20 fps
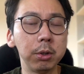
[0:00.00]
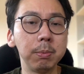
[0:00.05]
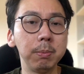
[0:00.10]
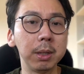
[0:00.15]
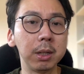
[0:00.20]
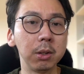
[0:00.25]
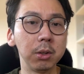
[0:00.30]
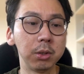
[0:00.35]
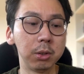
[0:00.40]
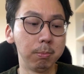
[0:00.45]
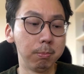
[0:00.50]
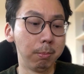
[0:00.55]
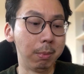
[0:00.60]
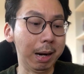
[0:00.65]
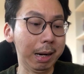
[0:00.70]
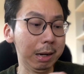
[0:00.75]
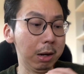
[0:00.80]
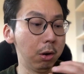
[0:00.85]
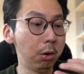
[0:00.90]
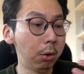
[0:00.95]
because my
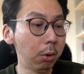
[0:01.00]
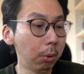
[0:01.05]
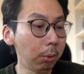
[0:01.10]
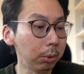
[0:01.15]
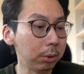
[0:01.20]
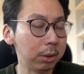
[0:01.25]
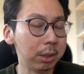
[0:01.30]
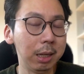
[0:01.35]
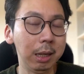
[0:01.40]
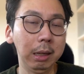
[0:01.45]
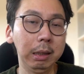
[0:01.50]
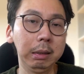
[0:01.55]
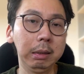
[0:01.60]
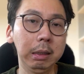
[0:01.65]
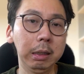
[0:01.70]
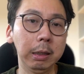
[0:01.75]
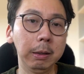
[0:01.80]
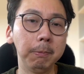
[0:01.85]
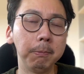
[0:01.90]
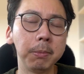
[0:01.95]

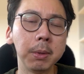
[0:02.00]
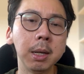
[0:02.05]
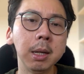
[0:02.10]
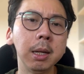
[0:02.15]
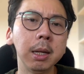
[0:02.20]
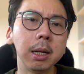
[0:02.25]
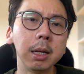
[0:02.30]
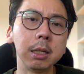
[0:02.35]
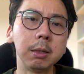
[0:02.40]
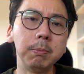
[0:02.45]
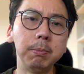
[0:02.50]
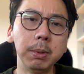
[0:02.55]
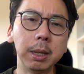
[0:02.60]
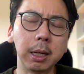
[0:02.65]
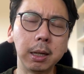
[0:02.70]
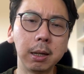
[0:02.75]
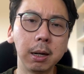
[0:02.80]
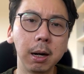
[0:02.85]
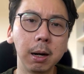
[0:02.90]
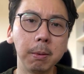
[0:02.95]
note-taking has
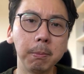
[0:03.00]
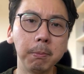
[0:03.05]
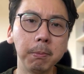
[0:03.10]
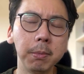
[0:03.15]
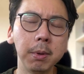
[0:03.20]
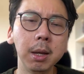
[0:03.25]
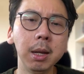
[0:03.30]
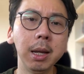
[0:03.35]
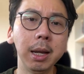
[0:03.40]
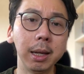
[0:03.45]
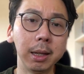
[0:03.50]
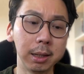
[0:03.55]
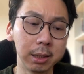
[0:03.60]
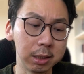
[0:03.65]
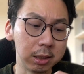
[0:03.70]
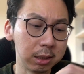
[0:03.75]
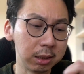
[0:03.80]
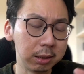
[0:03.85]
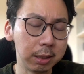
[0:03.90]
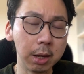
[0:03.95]
become an
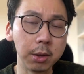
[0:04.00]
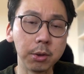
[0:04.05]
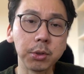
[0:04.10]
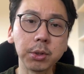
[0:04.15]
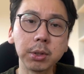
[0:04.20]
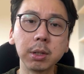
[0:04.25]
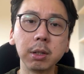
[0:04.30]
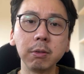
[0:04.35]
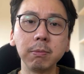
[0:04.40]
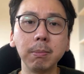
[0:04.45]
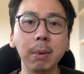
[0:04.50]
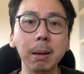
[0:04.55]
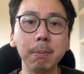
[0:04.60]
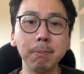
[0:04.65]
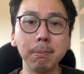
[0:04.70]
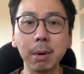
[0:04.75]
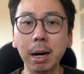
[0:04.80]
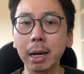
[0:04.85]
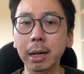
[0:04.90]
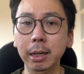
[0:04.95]
extension of my
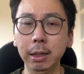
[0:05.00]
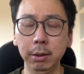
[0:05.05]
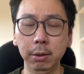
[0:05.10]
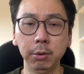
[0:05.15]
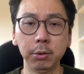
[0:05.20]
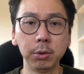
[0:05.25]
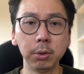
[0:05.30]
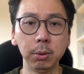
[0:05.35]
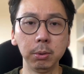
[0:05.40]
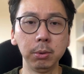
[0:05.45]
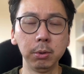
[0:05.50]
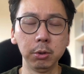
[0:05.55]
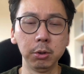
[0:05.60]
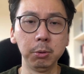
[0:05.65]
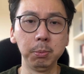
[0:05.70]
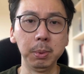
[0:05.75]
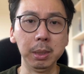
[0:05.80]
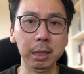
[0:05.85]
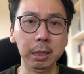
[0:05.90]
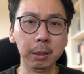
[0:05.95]
mind, so to
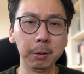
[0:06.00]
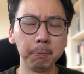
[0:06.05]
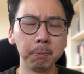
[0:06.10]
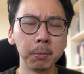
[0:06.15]
speak.